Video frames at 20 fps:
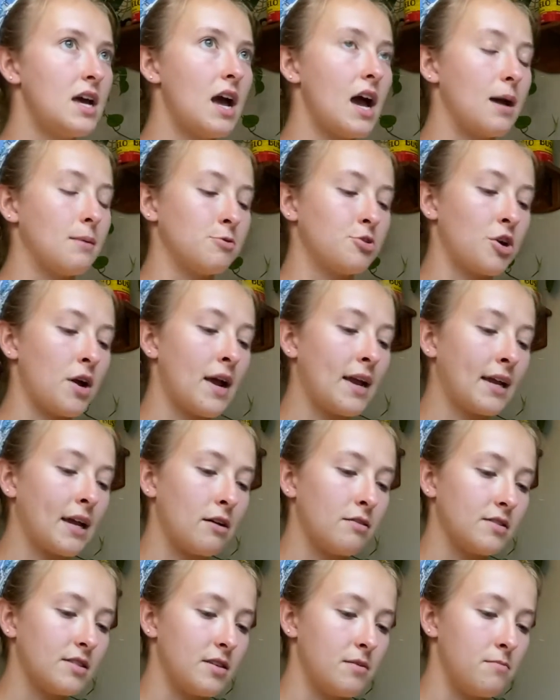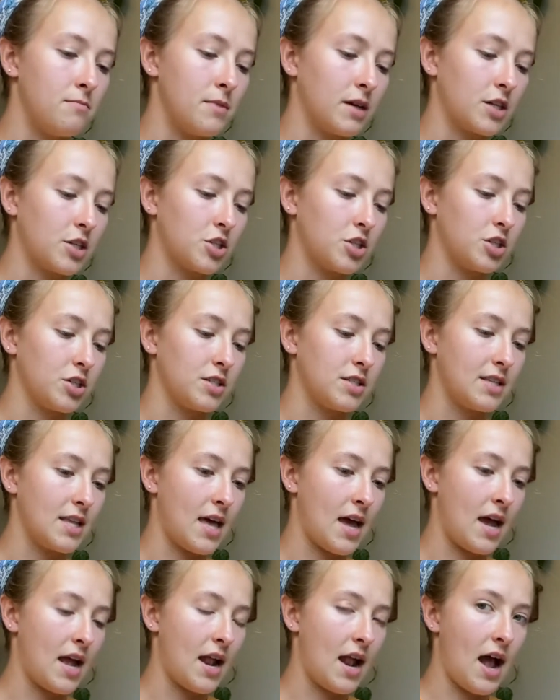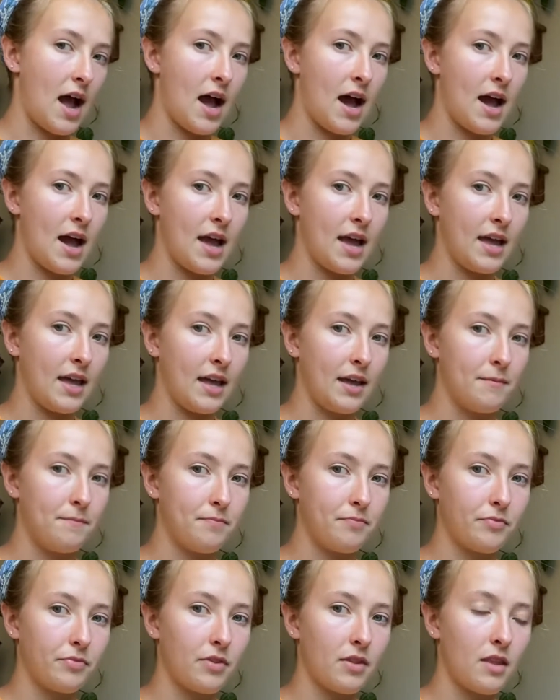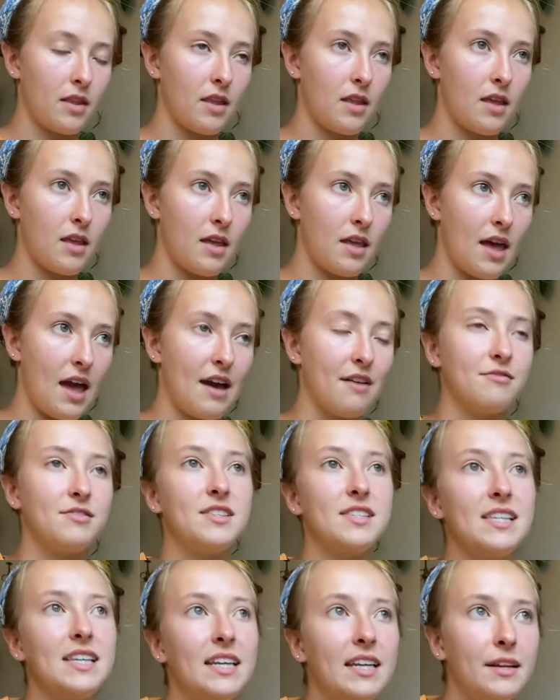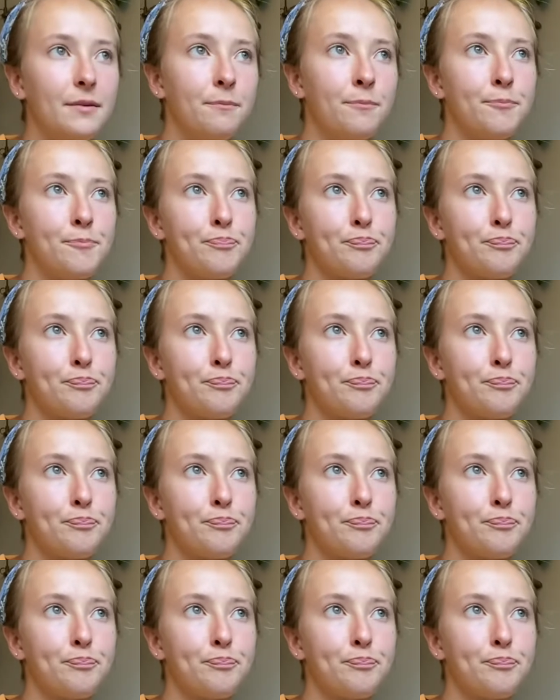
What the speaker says: I'm trying out some mixtures that I have seen